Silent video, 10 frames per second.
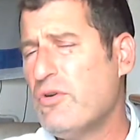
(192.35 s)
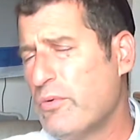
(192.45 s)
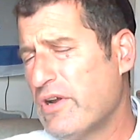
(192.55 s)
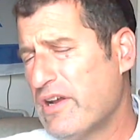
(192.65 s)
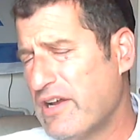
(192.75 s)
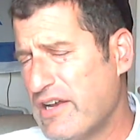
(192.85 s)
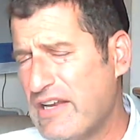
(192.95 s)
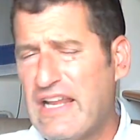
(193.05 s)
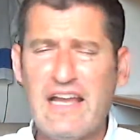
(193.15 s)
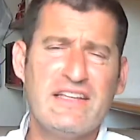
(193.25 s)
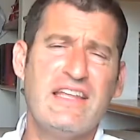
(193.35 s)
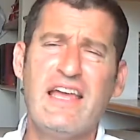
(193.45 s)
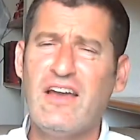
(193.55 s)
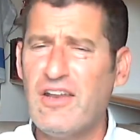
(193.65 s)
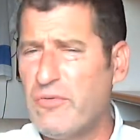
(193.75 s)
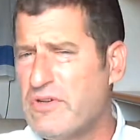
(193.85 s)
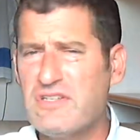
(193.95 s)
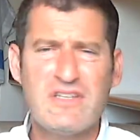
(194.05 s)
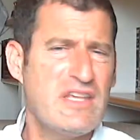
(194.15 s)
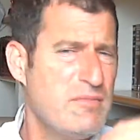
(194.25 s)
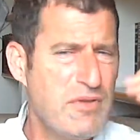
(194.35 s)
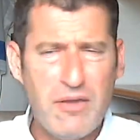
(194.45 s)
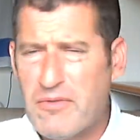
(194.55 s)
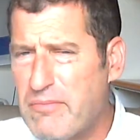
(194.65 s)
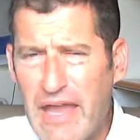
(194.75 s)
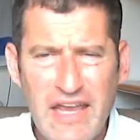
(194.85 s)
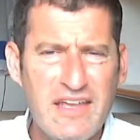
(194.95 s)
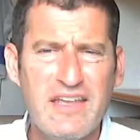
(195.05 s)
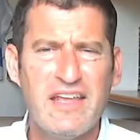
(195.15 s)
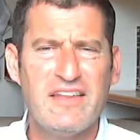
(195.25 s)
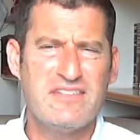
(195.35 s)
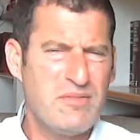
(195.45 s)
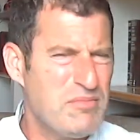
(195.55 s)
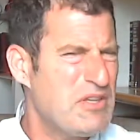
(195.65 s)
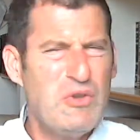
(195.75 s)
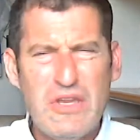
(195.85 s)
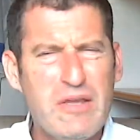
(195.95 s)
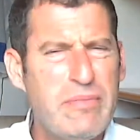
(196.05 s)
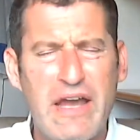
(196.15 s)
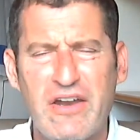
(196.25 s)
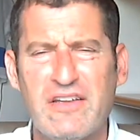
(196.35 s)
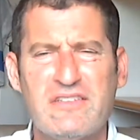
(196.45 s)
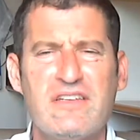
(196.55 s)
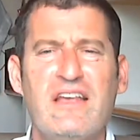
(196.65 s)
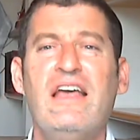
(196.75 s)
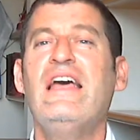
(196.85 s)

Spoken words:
We're knocked down and we just keep coming back again. There's something unique about us.